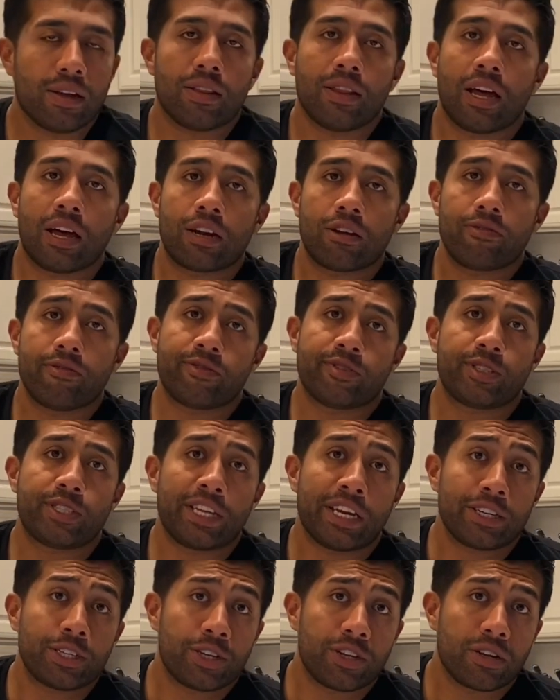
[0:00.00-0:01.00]
a lot of
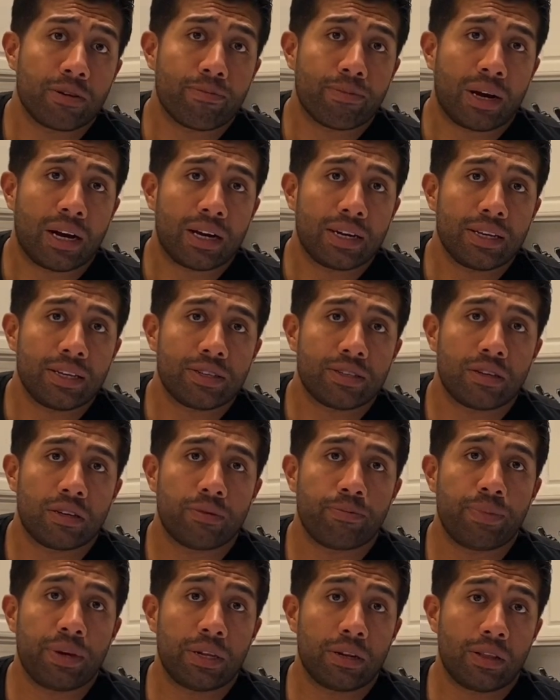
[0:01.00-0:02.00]
sanctioning bodies
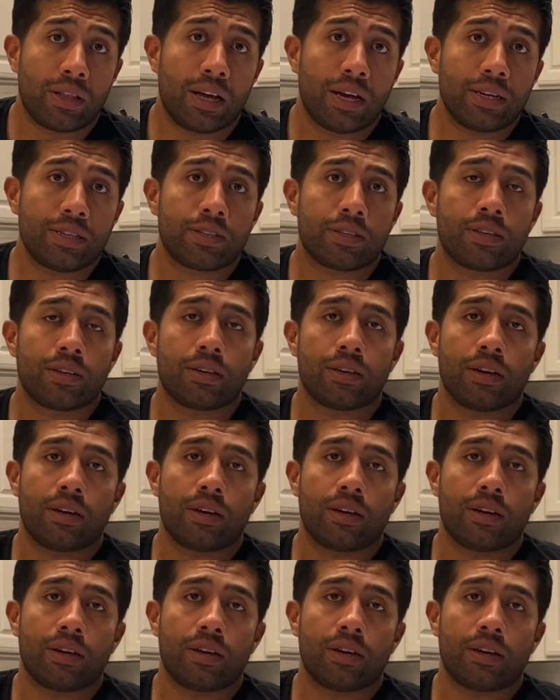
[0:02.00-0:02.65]
penalize.